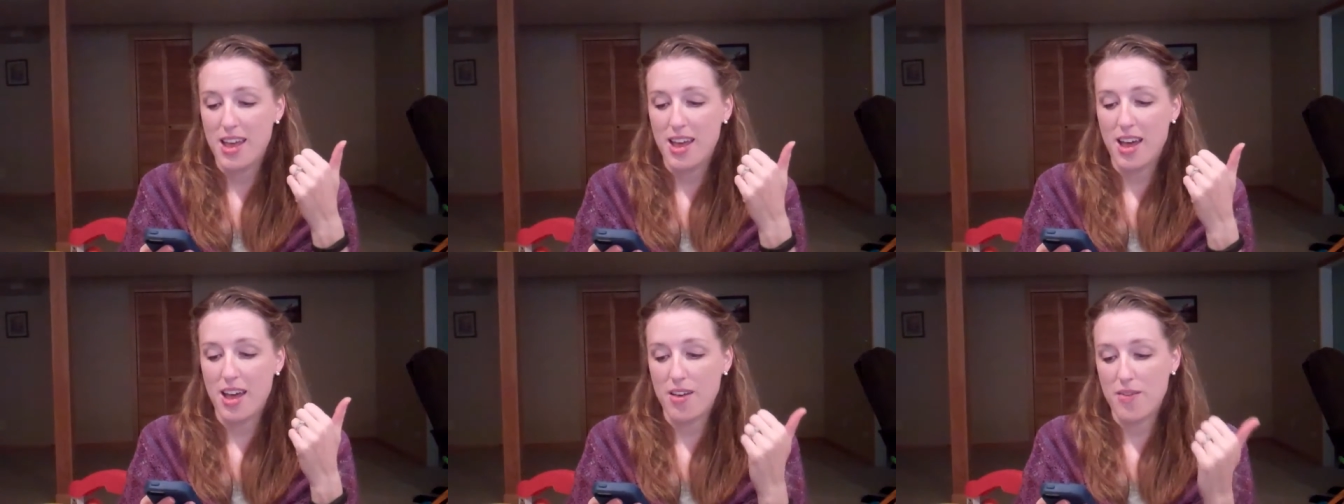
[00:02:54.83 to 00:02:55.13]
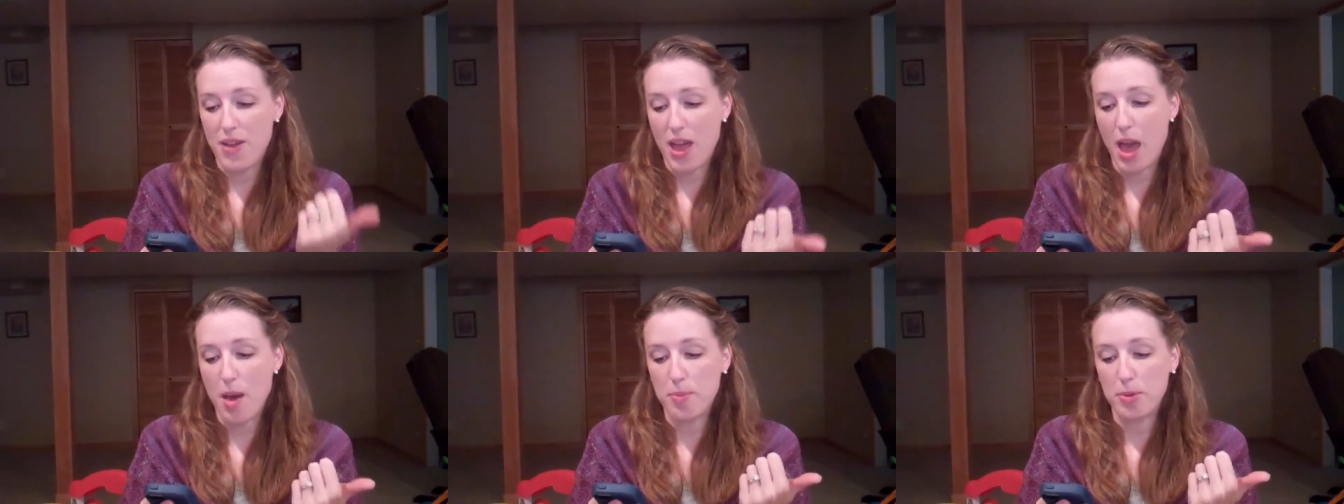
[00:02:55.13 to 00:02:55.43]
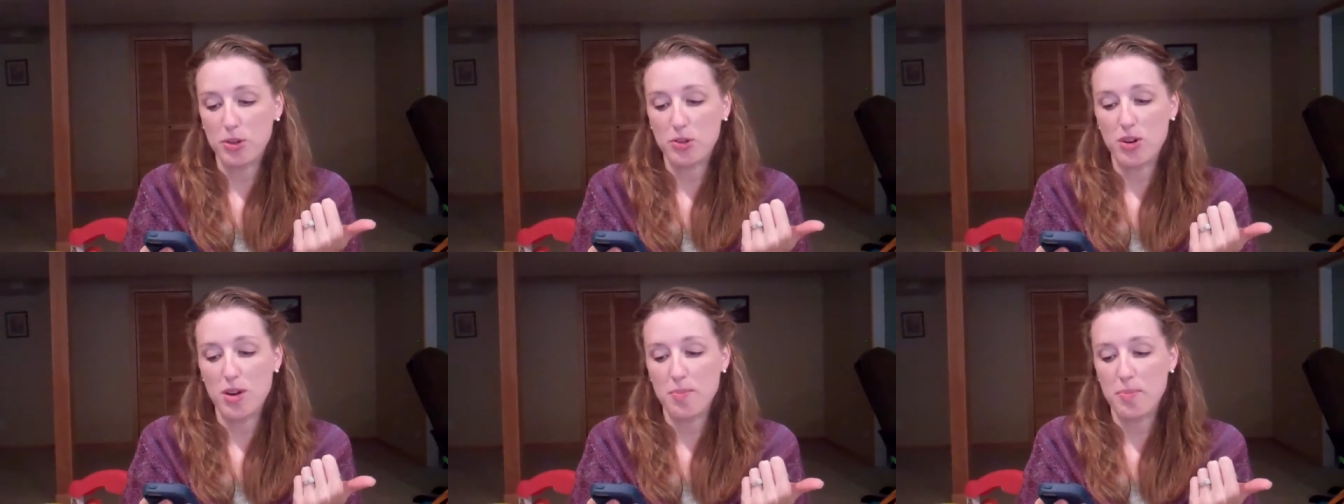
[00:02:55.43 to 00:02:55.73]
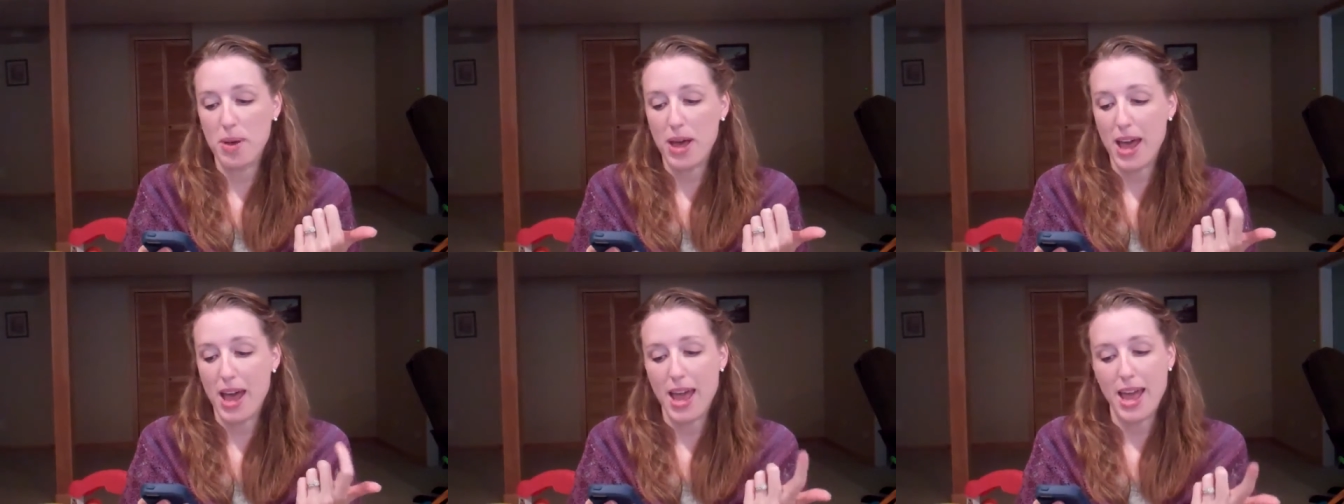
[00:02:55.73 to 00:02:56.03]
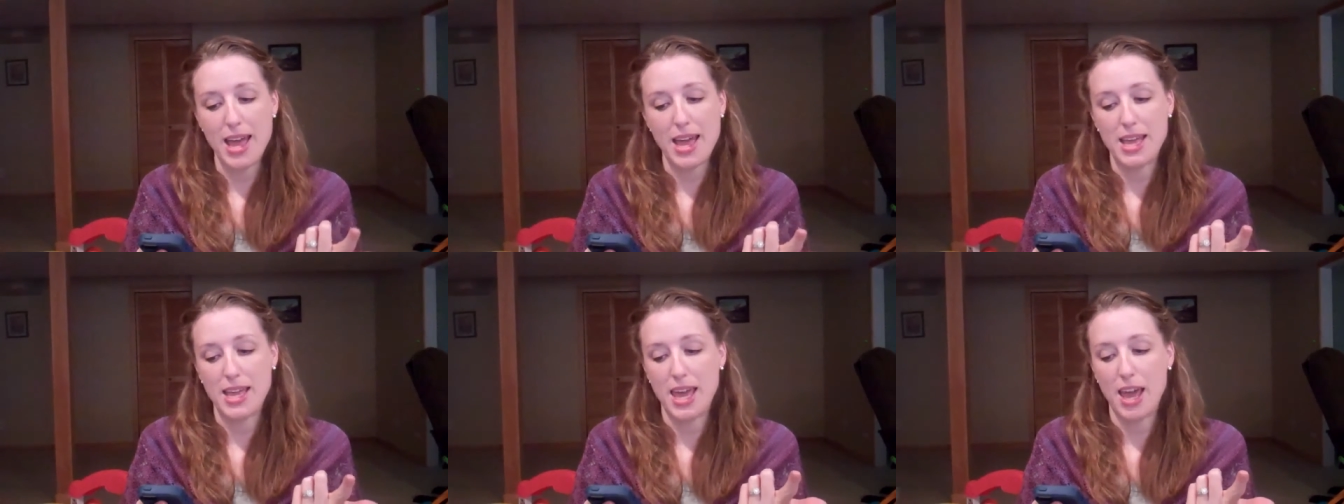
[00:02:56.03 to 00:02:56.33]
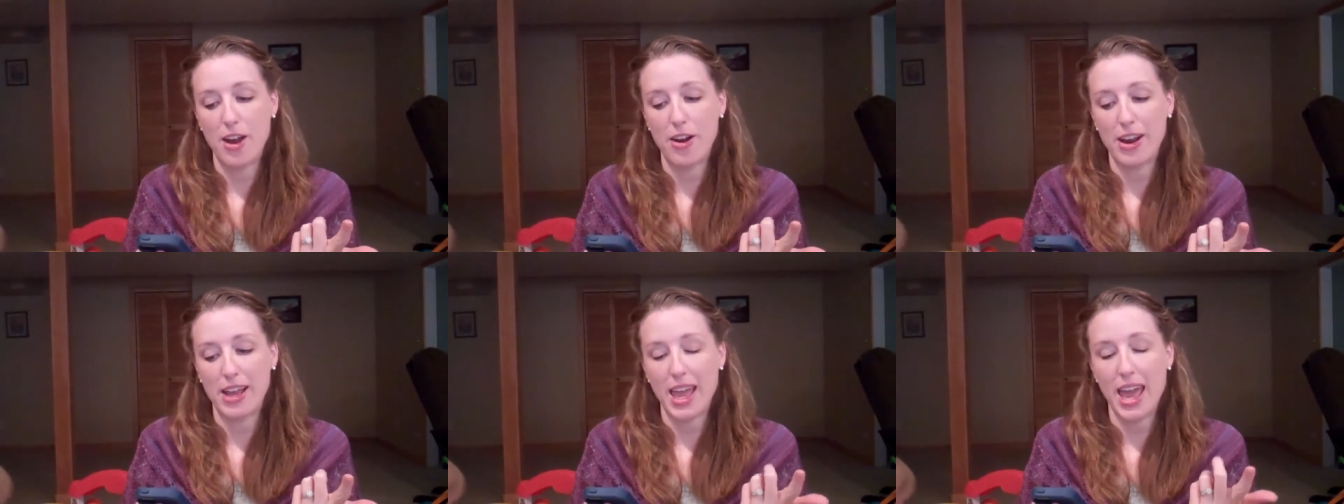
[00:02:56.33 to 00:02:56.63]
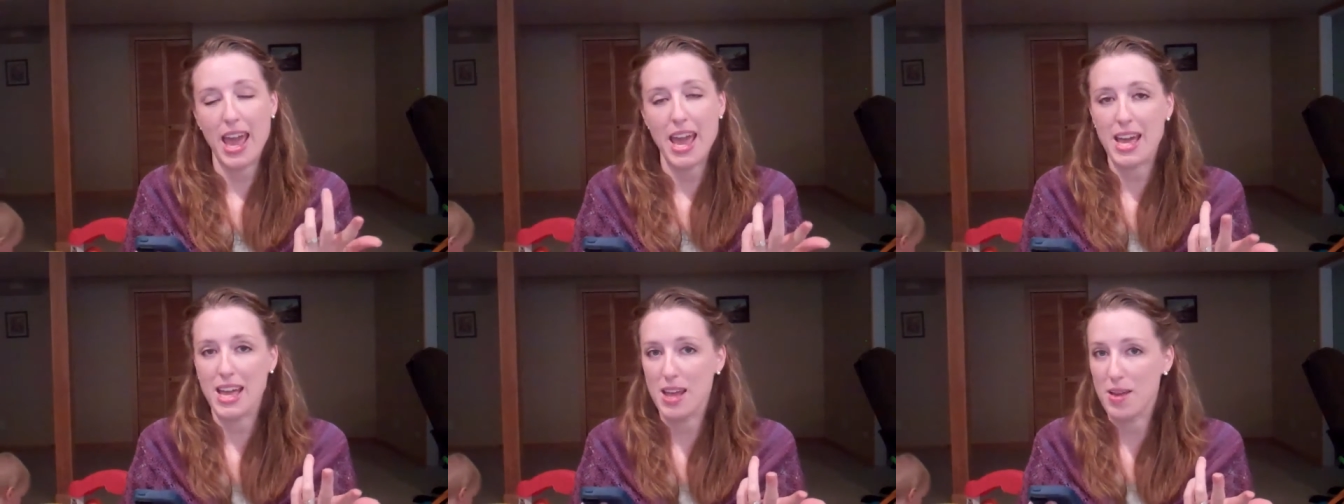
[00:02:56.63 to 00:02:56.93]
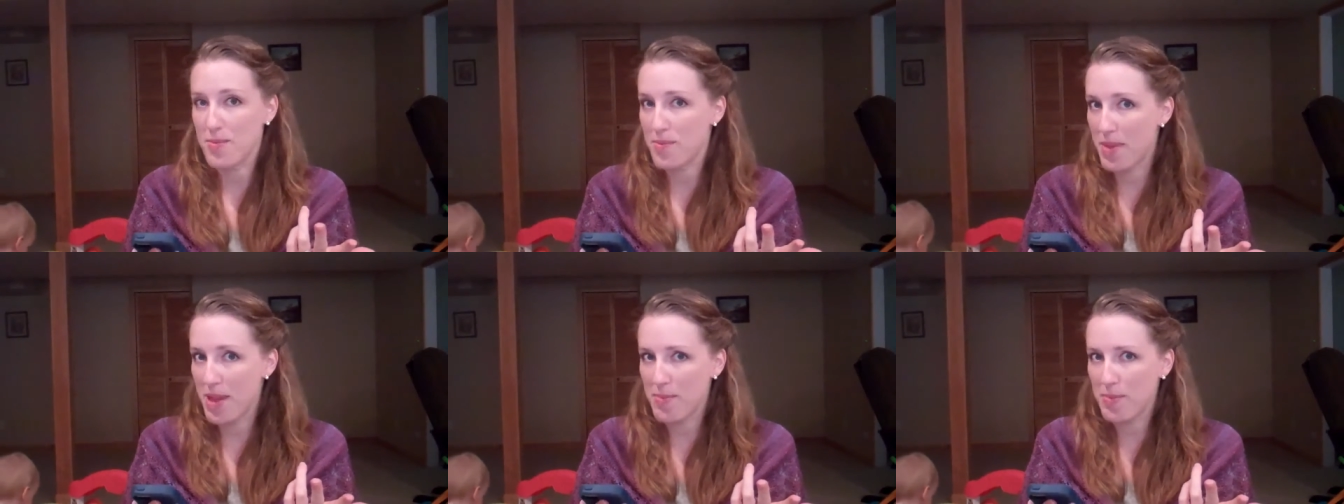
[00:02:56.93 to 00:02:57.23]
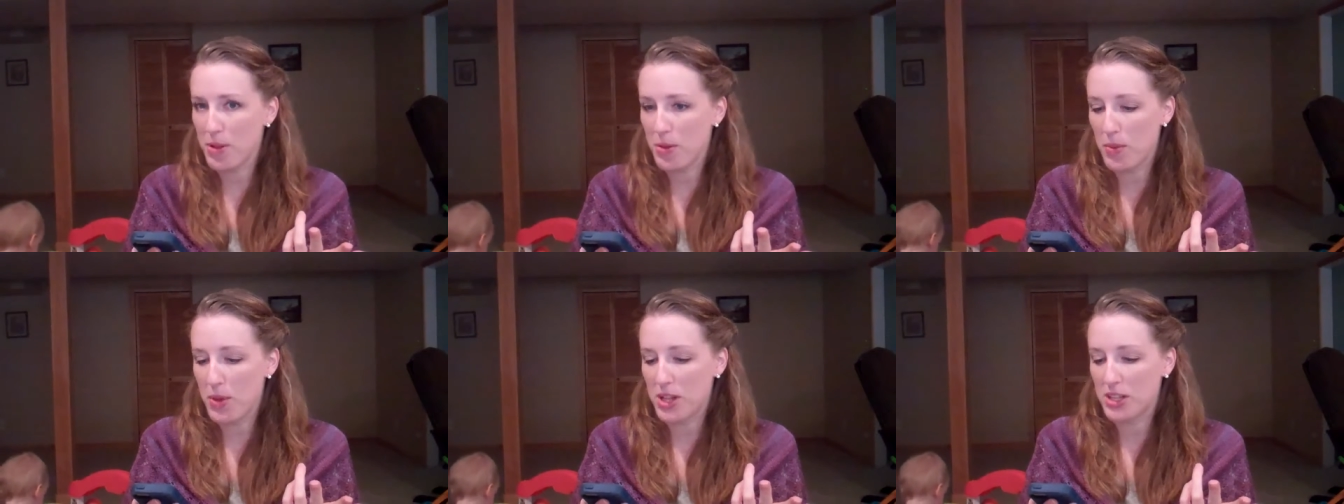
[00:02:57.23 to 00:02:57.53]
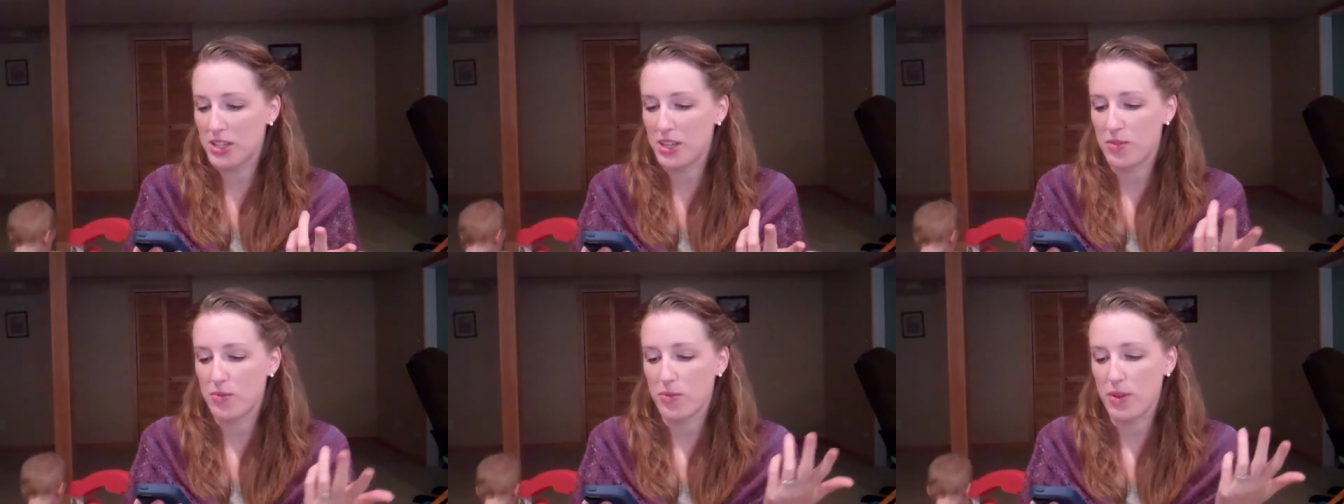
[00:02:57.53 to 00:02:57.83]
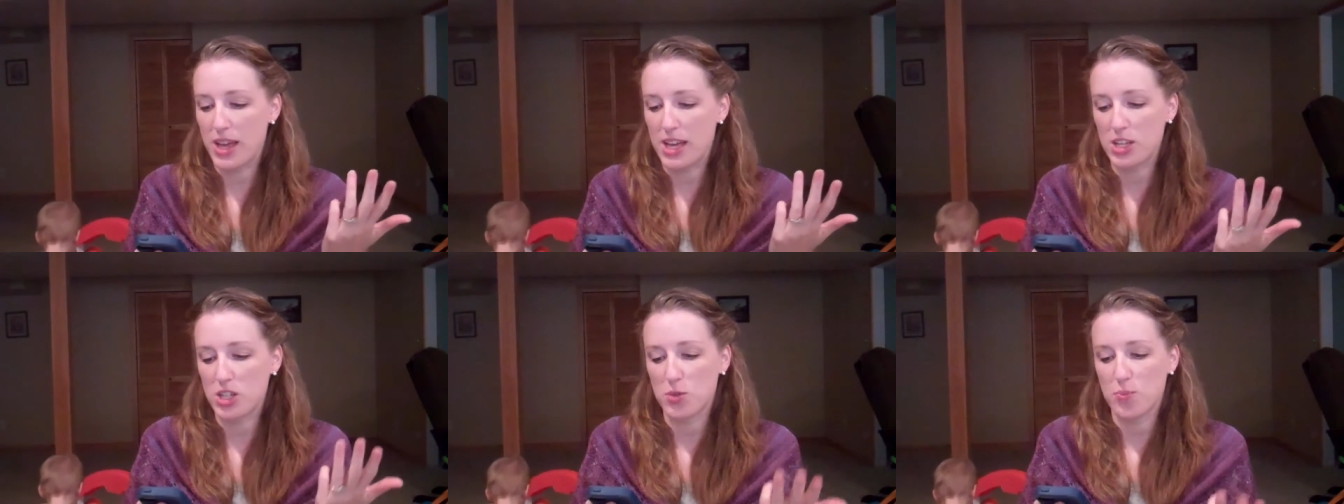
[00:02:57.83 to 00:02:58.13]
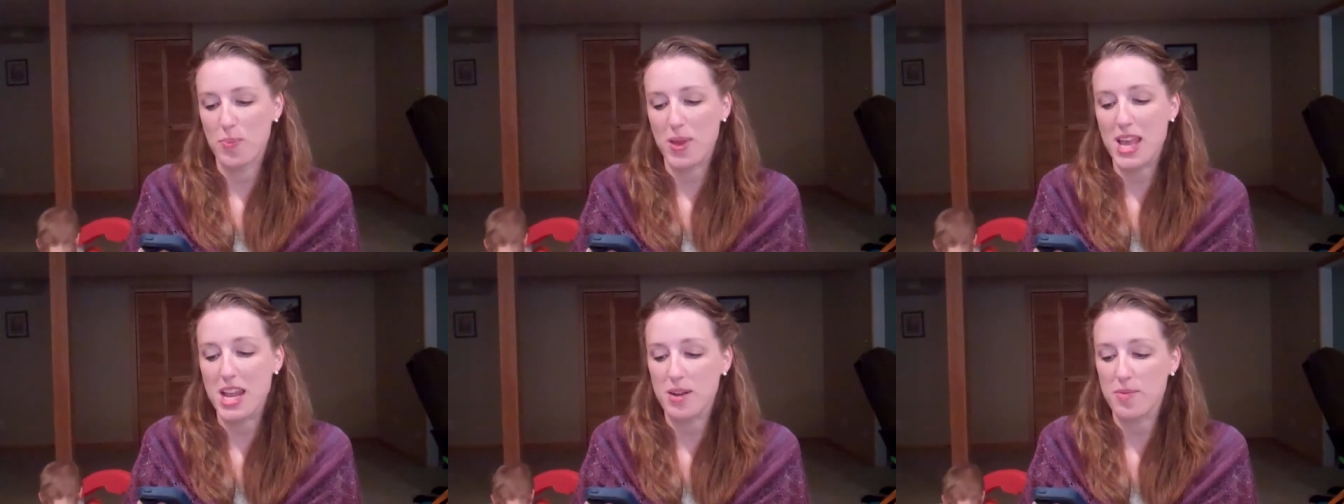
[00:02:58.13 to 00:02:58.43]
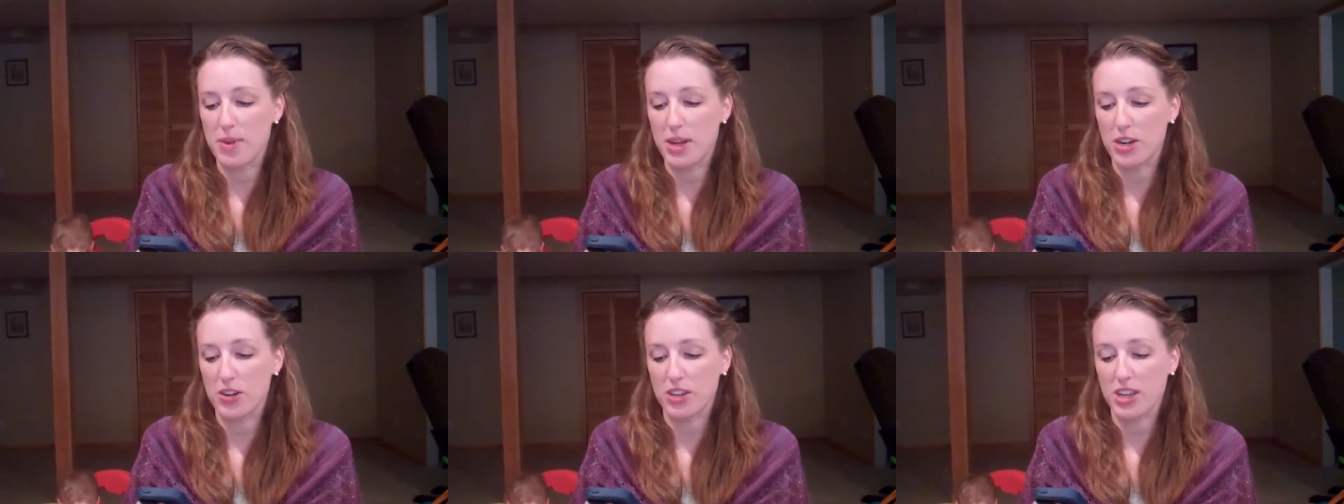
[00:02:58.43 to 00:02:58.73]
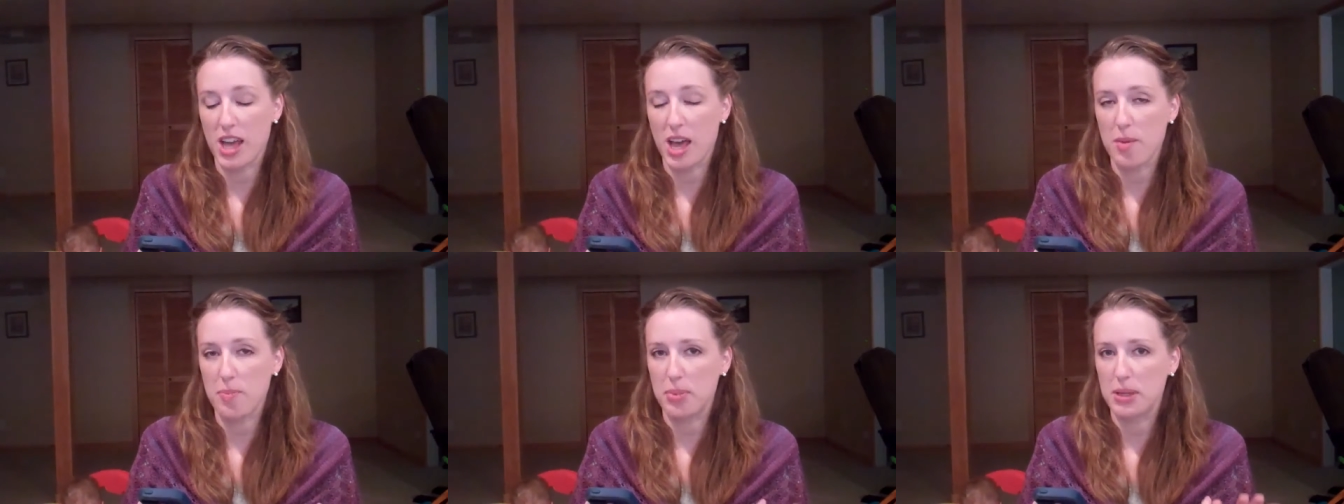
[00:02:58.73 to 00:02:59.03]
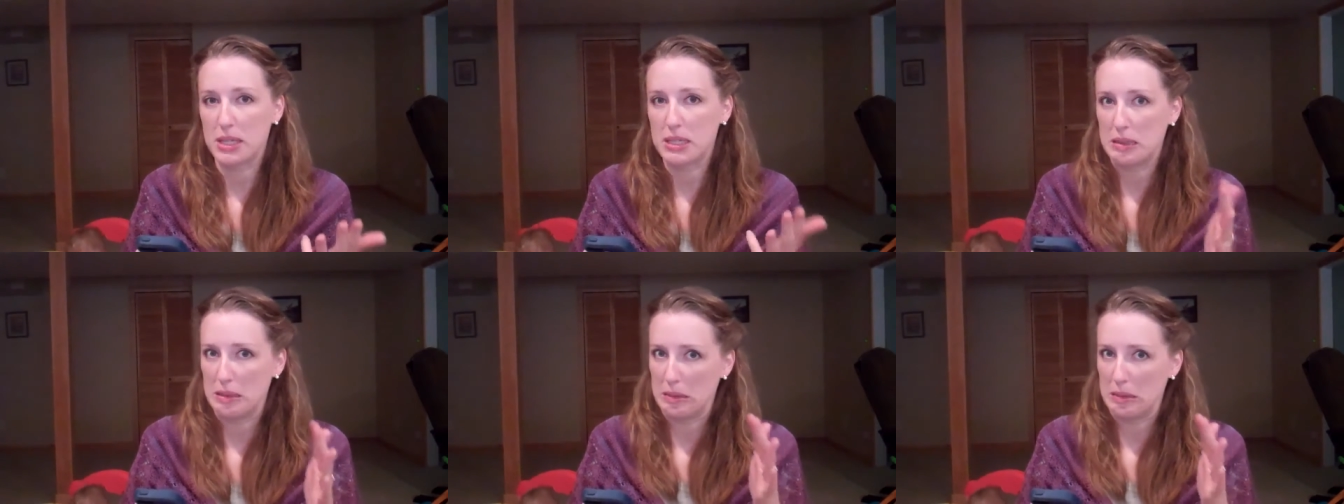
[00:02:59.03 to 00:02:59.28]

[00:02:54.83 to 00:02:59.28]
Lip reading: of apple crumb pie, carrot cake, maple walnut fudge, peanut butter cup.